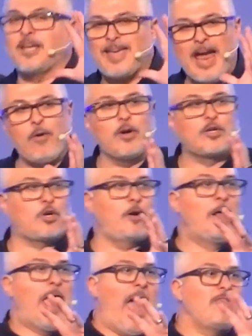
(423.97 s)
is the
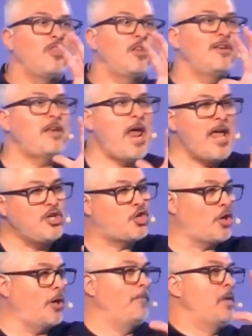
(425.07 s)
character and the
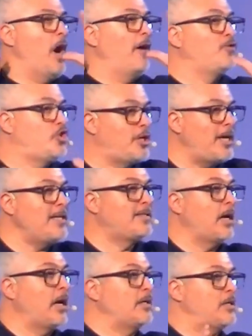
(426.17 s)
nature of
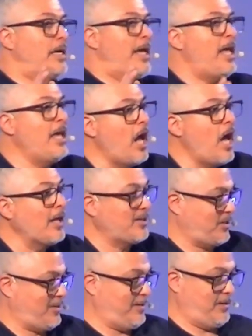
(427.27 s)
Jesus in
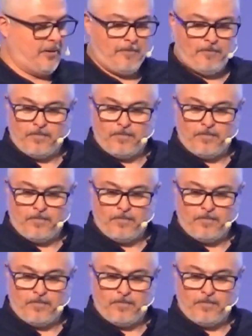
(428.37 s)
us.